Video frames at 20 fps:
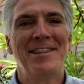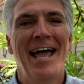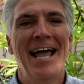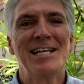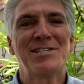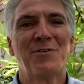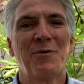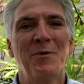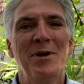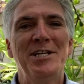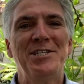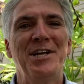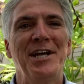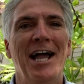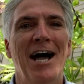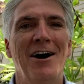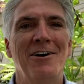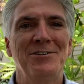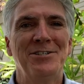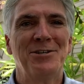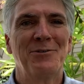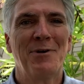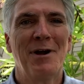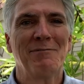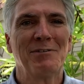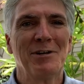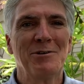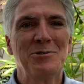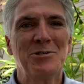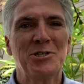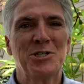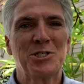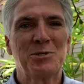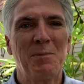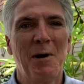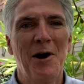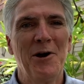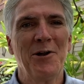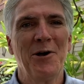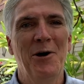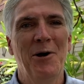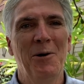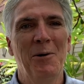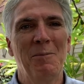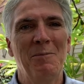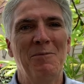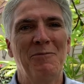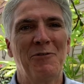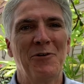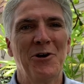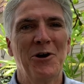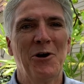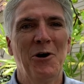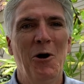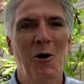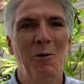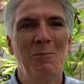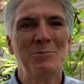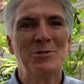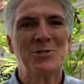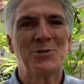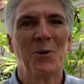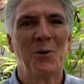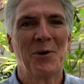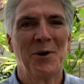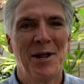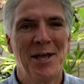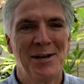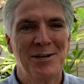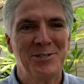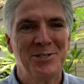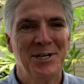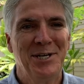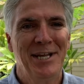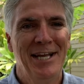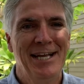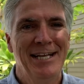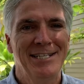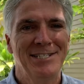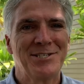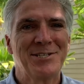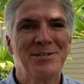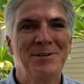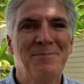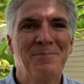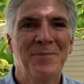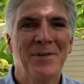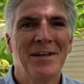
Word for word: Thanks for reaching out to RevoluSun Smart Home for your home solar energy needs.